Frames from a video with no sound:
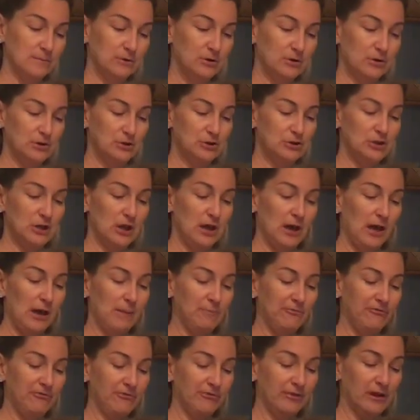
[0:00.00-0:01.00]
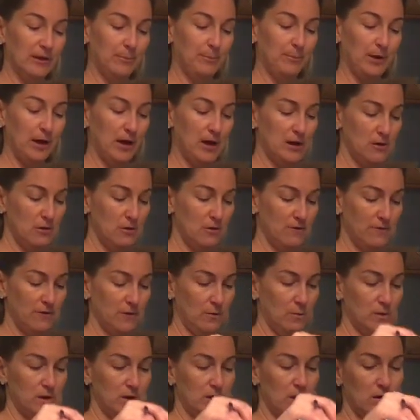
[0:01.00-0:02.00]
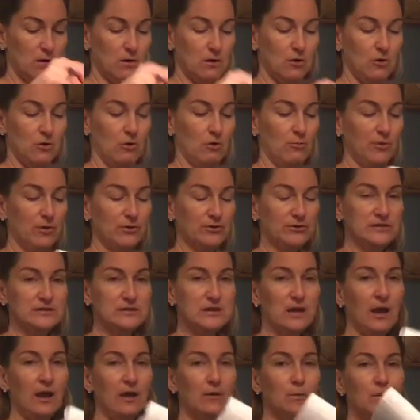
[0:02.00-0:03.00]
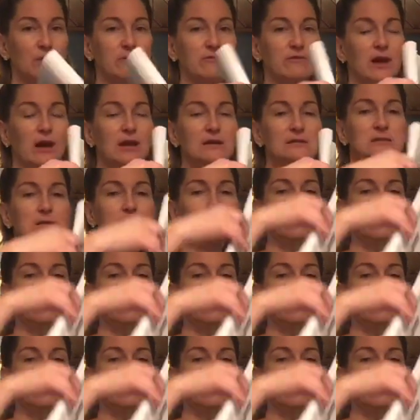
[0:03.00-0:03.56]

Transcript: good job. Flip on over. We are almost done. We've got some